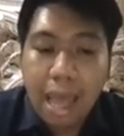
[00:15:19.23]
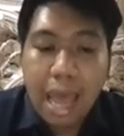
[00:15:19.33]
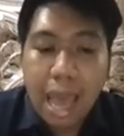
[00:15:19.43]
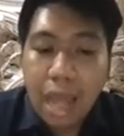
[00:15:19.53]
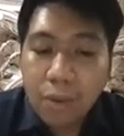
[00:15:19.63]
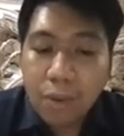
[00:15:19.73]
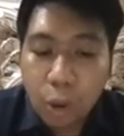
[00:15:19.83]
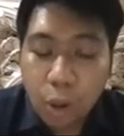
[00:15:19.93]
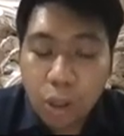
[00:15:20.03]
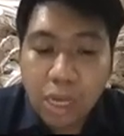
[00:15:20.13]
and was
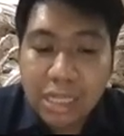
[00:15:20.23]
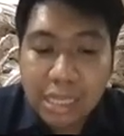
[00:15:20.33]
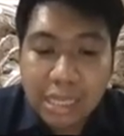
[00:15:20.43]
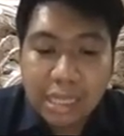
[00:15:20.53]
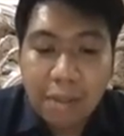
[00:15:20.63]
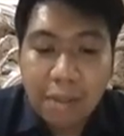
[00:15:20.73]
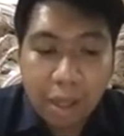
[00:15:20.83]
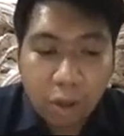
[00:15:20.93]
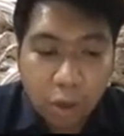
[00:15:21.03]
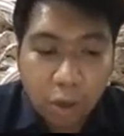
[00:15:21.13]
also assisted by
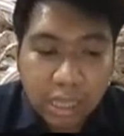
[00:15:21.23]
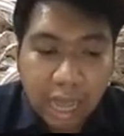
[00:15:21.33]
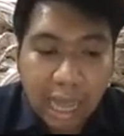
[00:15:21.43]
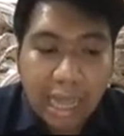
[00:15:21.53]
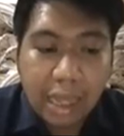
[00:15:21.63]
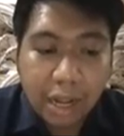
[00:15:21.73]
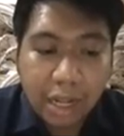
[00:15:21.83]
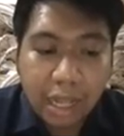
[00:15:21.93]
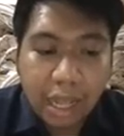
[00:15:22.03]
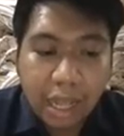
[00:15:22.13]
COSCA in learning